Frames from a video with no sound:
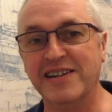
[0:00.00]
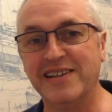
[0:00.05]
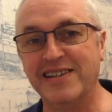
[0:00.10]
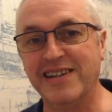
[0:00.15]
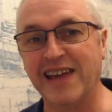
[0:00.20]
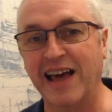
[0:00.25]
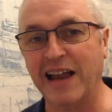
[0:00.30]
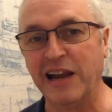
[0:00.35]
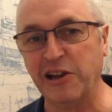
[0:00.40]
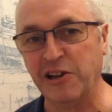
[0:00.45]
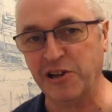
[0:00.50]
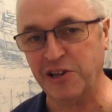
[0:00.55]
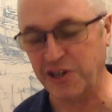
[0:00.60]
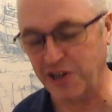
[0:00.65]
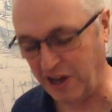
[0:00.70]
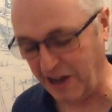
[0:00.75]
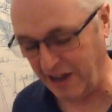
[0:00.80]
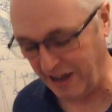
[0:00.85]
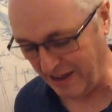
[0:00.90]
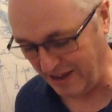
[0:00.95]

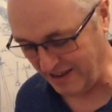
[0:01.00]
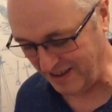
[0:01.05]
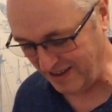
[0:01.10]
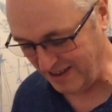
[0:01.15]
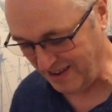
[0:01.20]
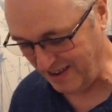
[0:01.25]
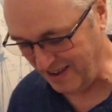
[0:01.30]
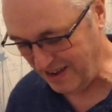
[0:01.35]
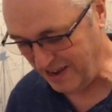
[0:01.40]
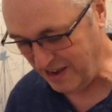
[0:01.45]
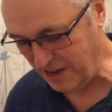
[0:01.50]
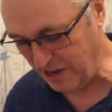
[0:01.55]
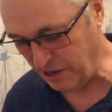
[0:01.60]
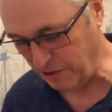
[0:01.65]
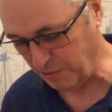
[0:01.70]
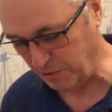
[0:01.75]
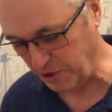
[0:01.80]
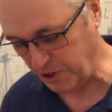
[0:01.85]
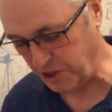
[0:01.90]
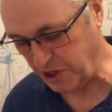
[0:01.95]
Talentire.
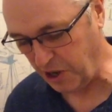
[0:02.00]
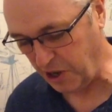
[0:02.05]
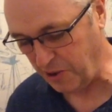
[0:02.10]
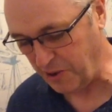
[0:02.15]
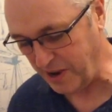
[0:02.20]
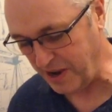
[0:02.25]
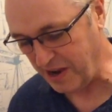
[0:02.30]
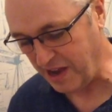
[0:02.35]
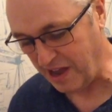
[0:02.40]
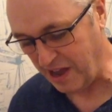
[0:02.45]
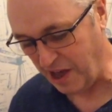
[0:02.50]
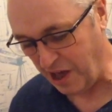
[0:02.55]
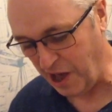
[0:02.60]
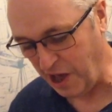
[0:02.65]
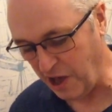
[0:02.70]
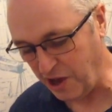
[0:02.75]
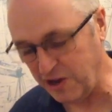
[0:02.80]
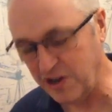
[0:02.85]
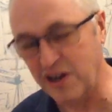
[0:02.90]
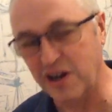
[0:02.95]
It was going
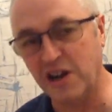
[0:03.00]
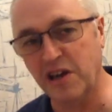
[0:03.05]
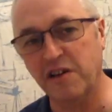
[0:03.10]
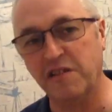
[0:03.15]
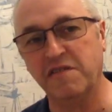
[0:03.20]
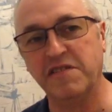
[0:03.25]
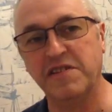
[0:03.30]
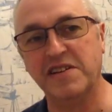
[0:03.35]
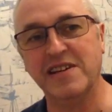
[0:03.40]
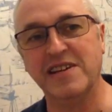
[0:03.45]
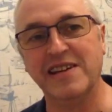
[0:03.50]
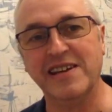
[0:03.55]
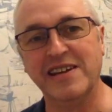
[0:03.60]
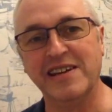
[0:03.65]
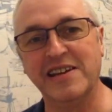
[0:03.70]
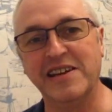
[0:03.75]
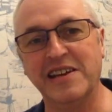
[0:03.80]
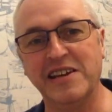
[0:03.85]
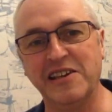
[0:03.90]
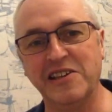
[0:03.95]
unloved
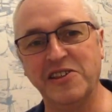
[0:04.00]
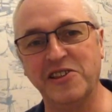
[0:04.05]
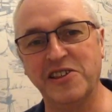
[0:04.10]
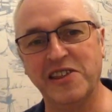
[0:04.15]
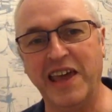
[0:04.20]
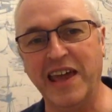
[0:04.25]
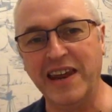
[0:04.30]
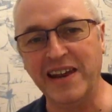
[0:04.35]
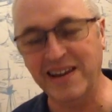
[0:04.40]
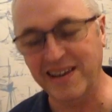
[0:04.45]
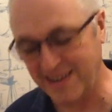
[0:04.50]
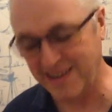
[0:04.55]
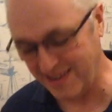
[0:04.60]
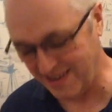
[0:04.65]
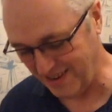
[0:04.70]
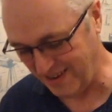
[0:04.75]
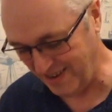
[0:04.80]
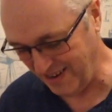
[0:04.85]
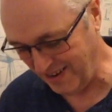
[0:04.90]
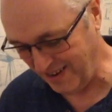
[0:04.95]
in his den,
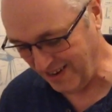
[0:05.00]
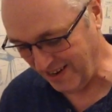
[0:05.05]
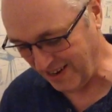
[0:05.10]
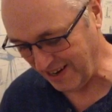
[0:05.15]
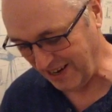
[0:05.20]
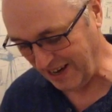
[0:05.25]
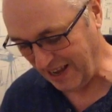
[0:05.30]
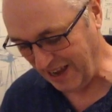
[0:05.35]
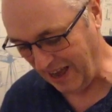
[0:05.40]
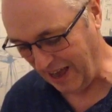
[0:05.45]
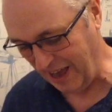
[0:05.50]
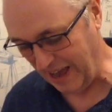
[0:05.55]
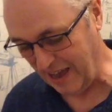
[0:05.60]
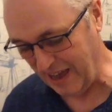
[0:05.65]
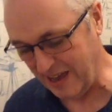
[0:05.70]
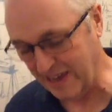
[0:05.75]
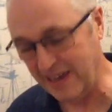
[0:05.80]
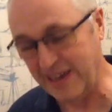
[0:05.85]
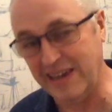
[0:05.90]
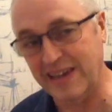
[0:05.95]
and
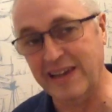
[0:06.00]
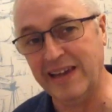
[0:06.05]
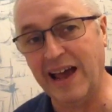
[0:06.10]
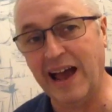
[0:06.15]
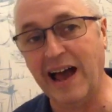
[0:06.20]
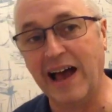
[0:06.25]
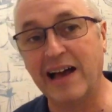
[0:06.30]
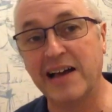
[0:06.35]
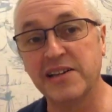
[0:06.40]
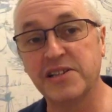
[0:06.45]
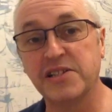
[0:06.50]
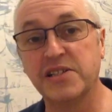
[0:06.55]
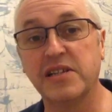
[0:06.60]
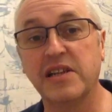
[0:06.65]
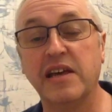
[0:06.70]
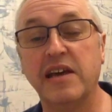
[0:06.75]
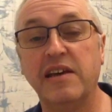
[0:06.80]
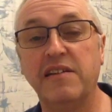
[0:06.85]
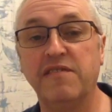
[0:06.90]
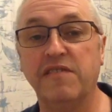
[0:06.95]
he asked
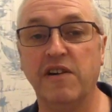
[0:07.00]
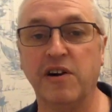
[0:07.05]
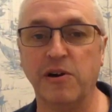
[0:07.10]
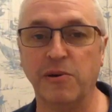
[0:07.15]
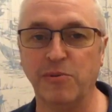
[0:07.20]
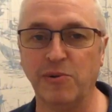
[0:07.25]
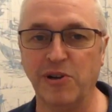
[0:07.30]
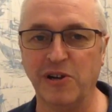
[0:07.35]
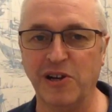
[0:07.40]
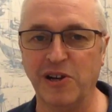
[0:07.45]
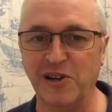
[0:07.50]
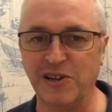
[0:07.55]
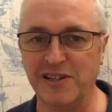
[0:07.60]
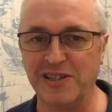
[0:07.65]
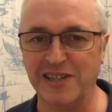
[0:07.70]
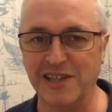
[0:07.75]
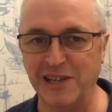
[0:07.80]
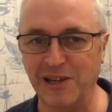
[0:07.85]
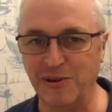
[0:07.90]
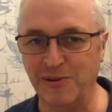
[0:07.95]
if I would like
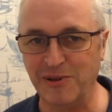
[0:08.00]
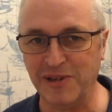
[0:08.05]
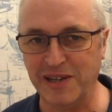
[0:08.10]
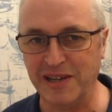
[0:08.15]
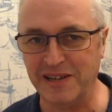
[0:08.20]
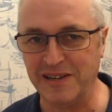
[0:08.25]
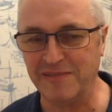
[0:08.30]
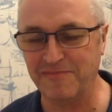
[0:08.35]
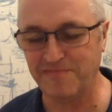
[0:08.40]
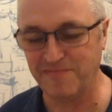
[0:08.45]
to use it.